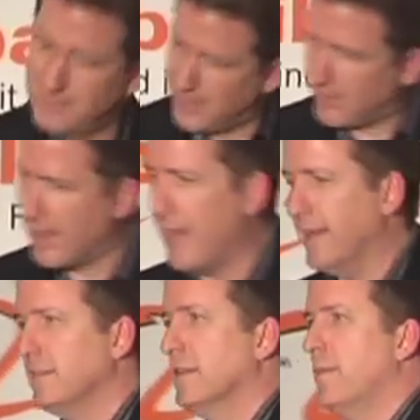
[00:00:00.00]
All
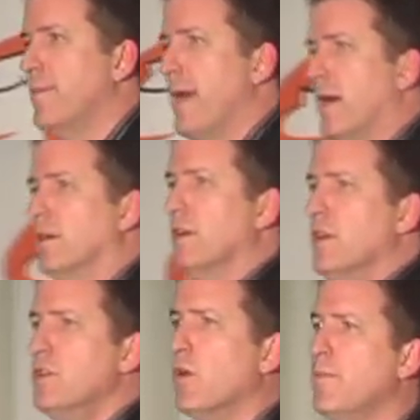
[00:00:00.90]
right, a little bit better.
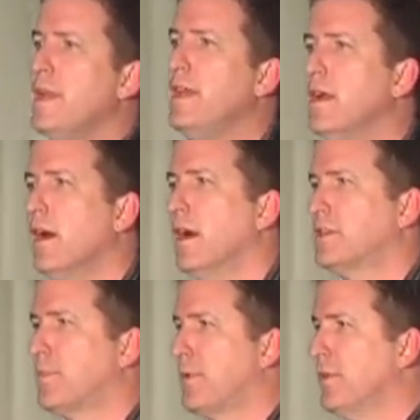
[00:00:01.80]
You want to be
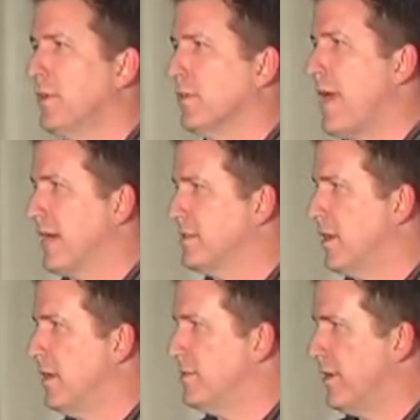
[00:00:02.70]
entrepreneurial rock
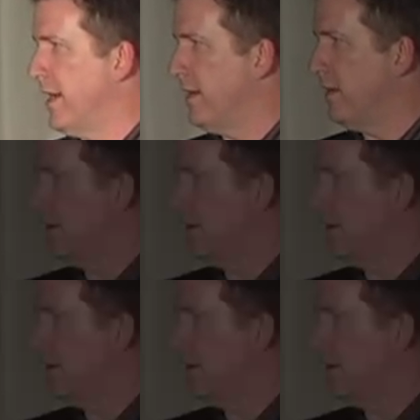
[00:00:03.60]
stars, right?